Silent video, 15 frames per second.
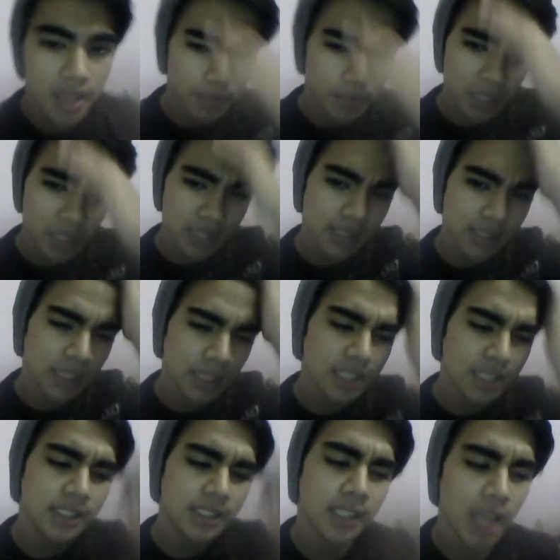But
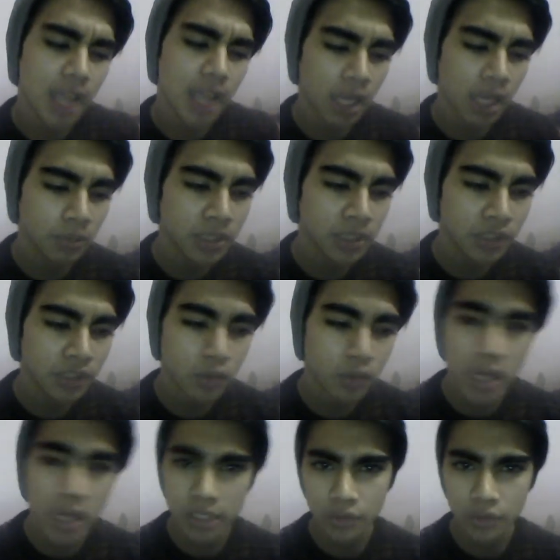lately, I've been
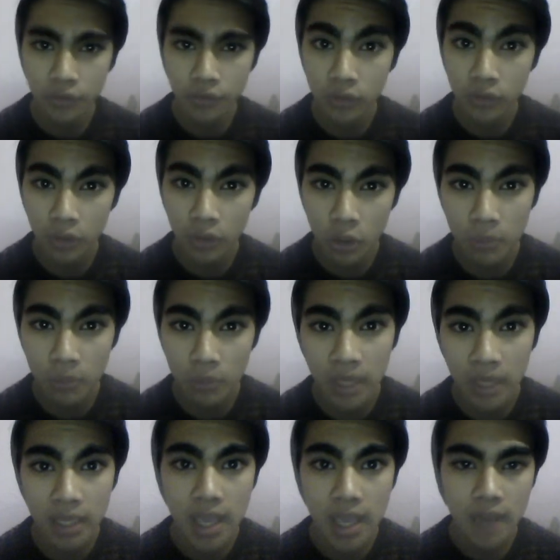trying to follow
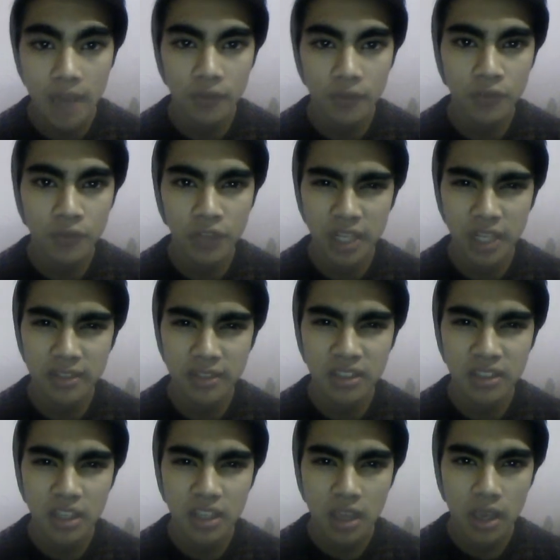my
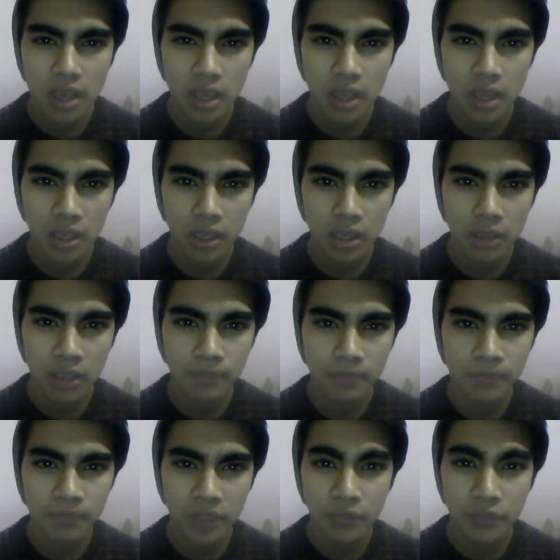friend. Uh,
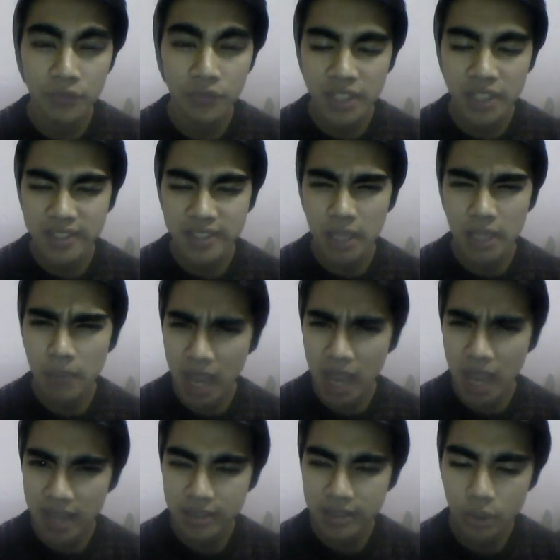my friend's
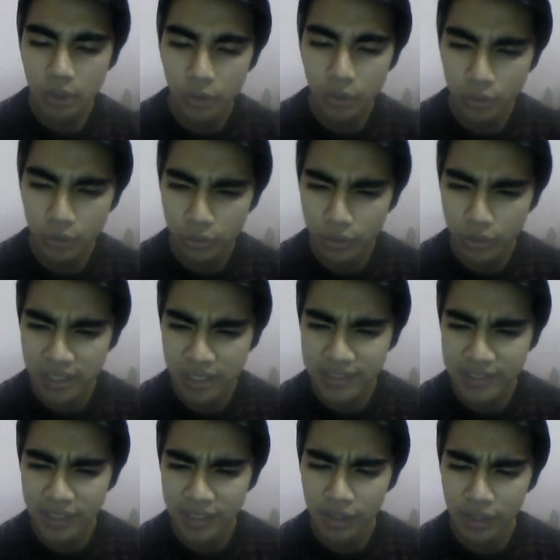advice, who
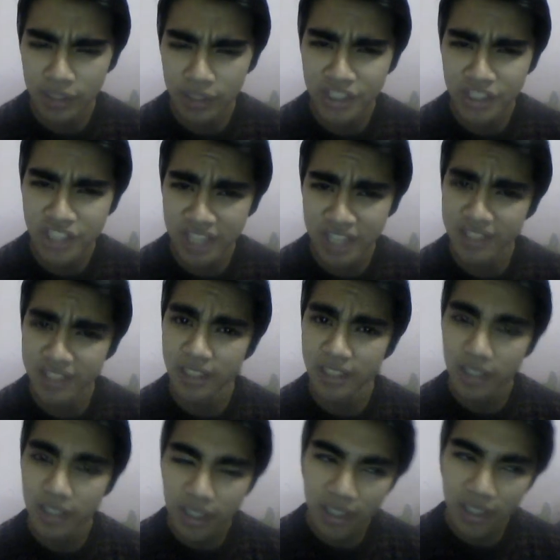is called Jessa,
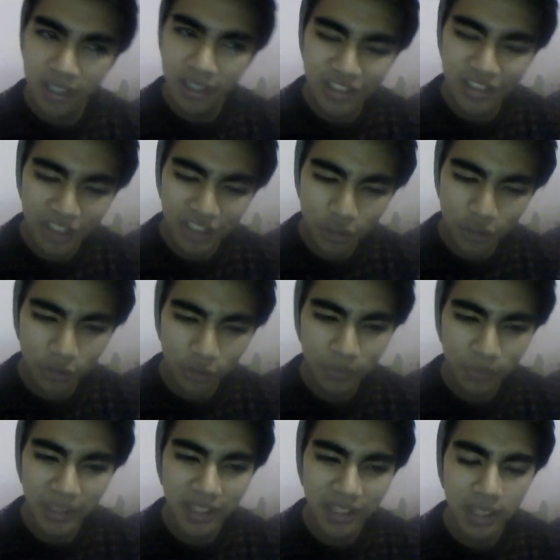and she
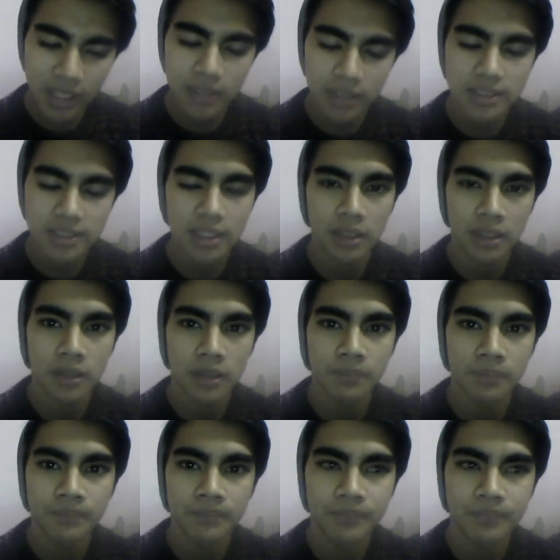told me that
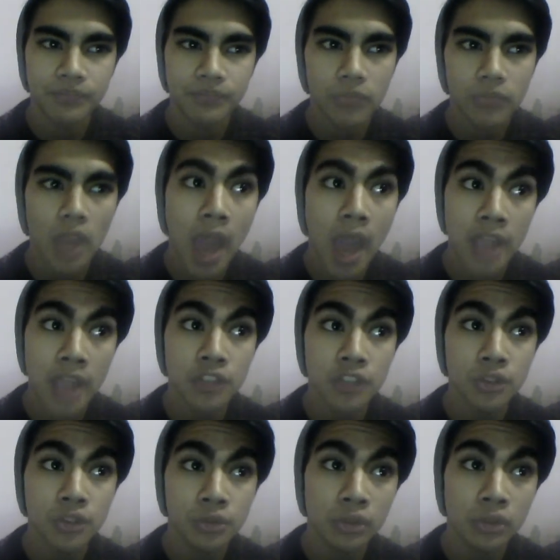um, I
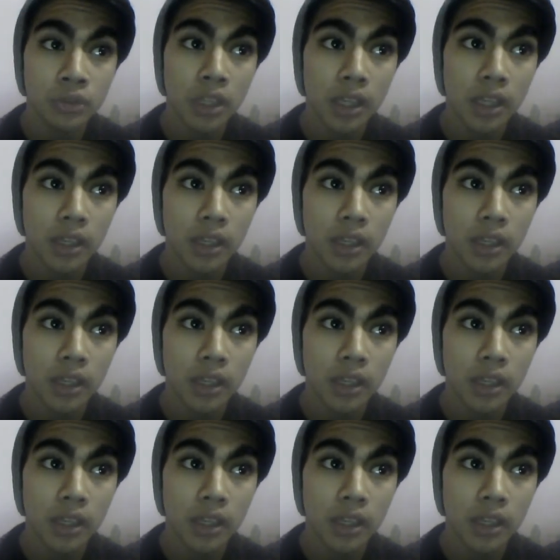should